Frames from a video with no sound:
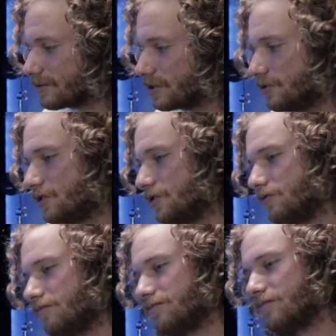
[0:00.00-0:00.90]

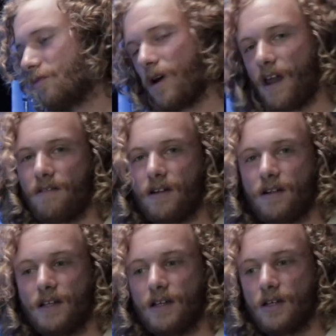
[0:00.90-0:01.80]
YouTube, whatever.
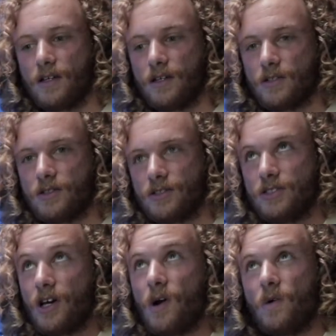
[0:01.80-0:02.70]

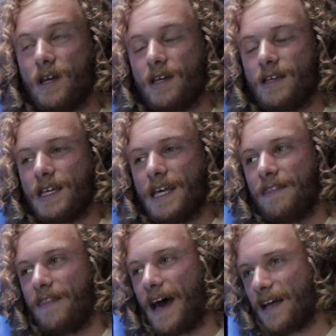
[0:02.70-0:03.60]
So
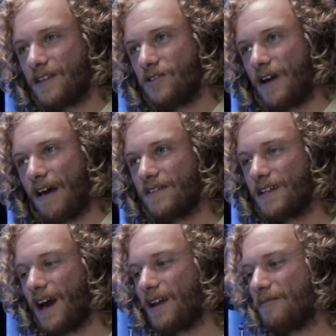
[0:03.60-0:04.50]
in that, you have to
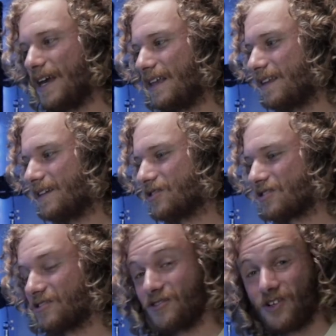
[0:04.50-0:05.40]
kind of make things
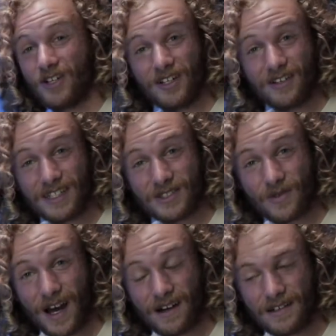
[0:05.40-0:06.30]
look good as
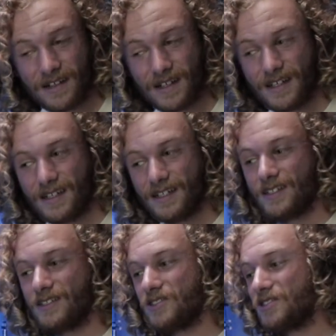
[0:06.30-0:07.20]
well.
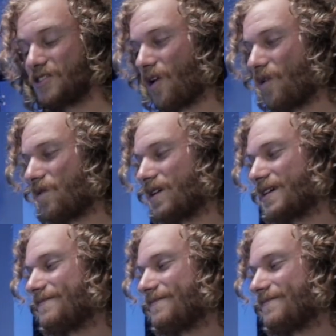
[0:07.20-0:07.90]
So